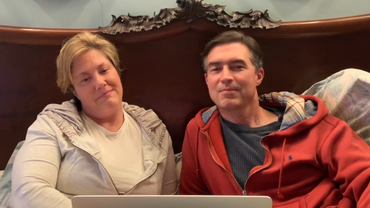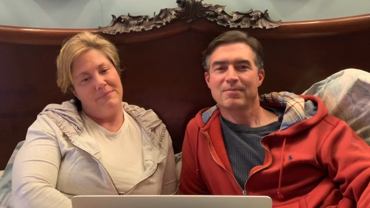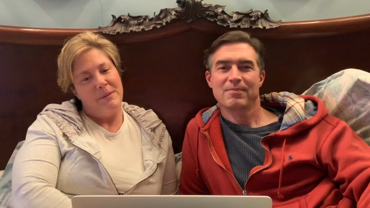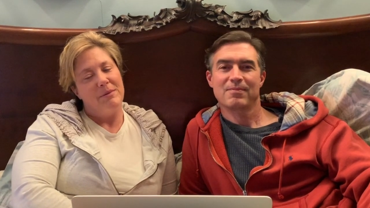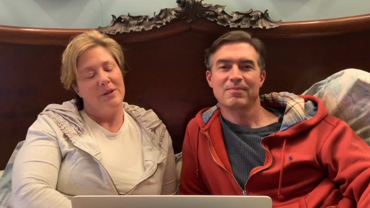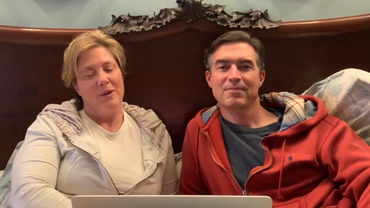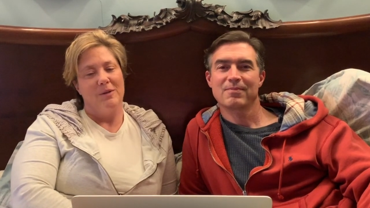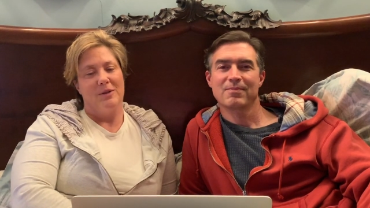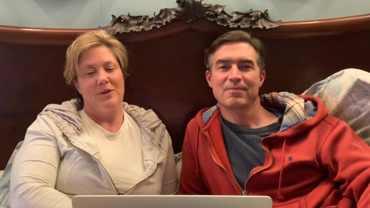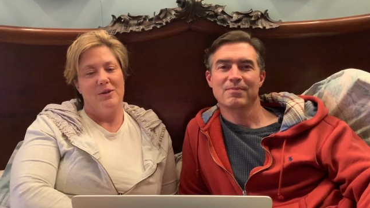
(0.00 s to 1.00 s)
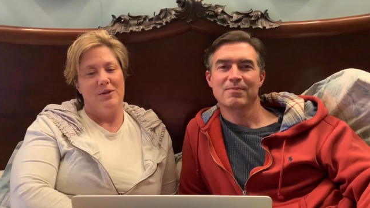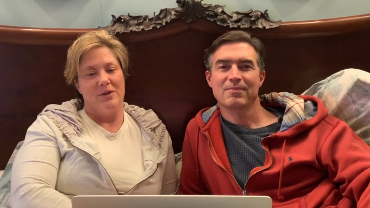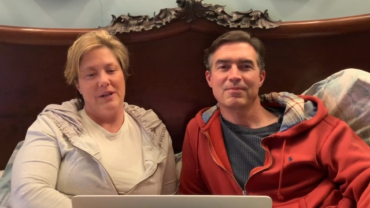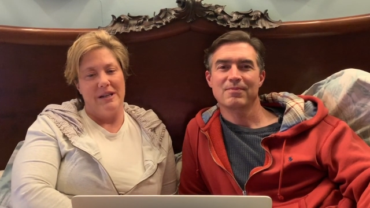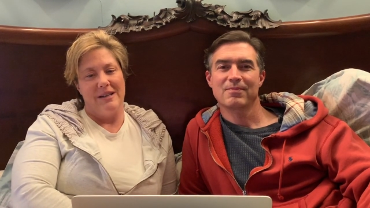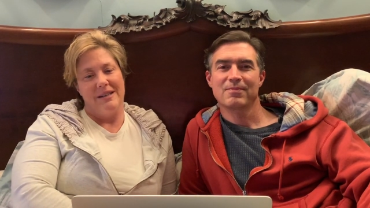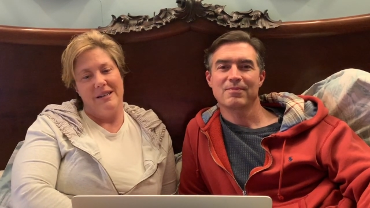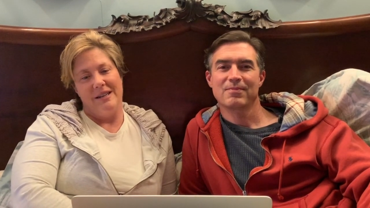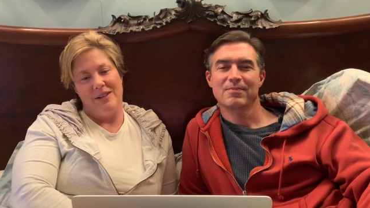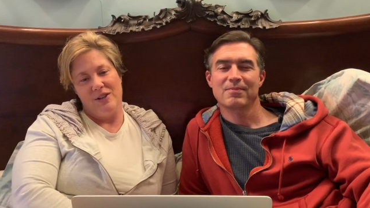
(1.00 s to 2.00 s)
Speaker 1: people don't treat
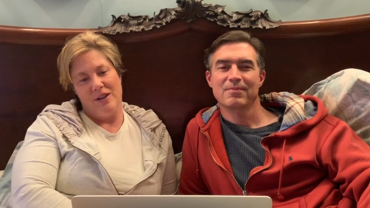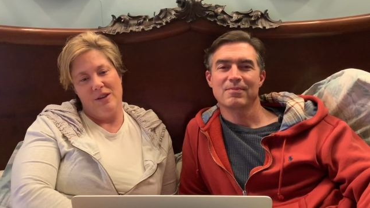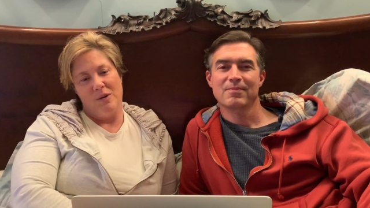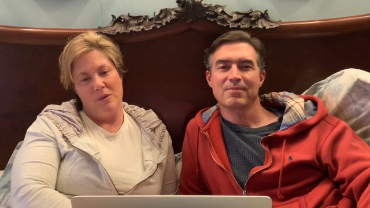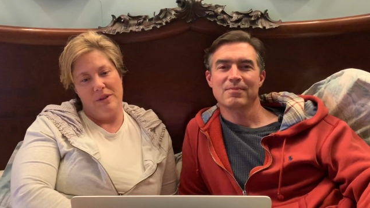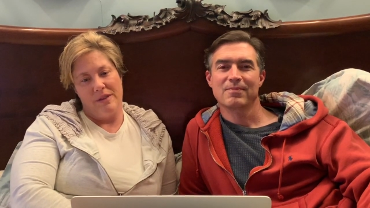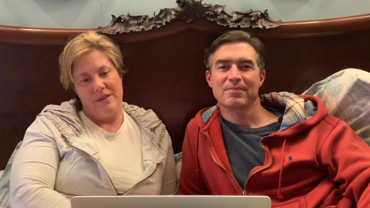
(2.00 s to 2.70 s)
each other with